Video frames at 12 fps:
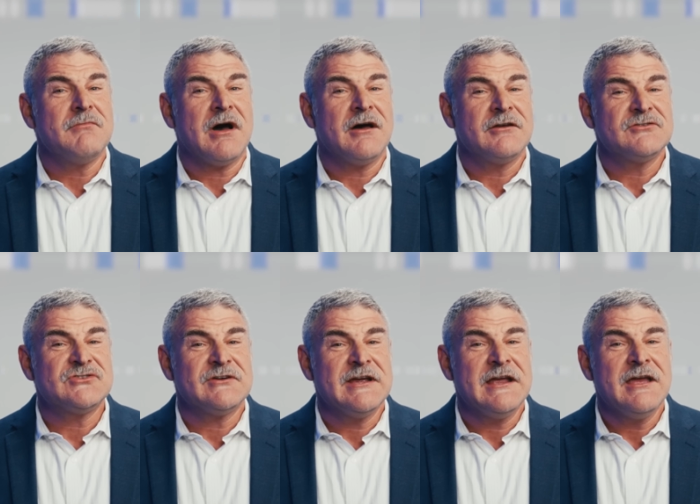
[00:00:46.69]

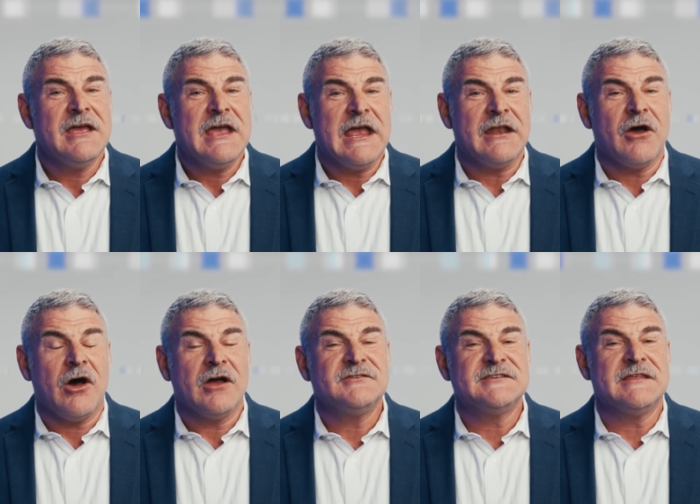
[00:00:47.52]
monitoring and
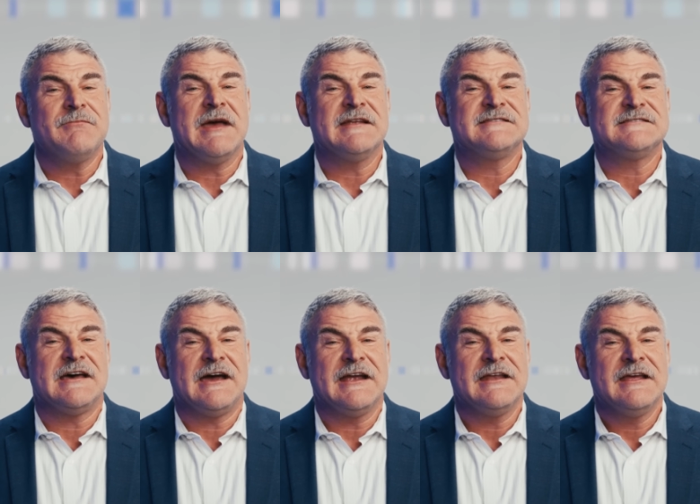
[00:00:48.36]
onto the
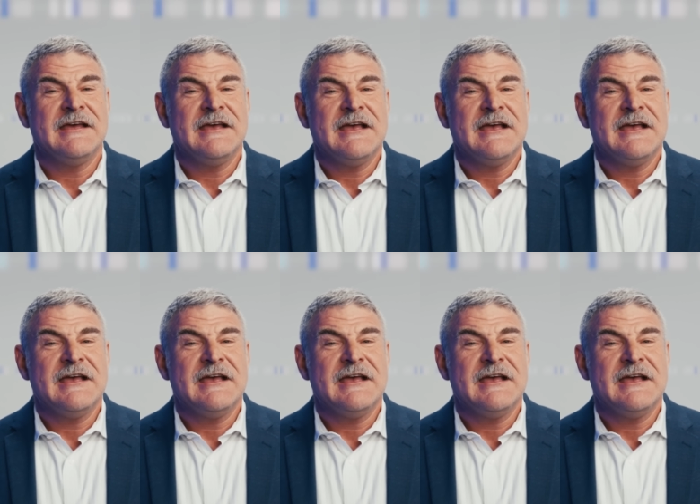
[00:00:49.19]
bedside.